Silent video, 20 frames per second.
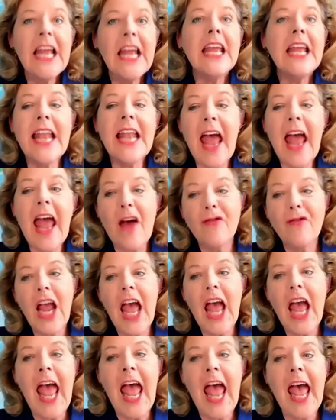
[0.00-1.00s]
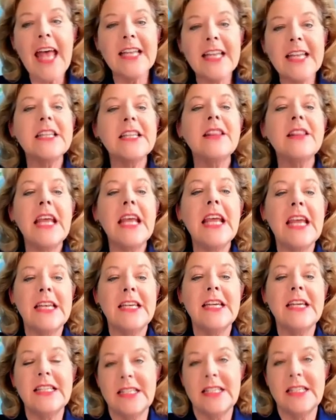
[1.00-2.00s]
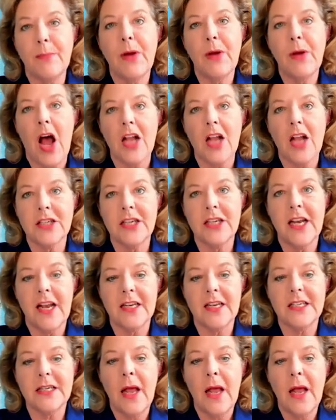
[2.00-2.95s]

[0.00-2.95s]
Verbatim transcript: in Africa, and the Indian subcontinent.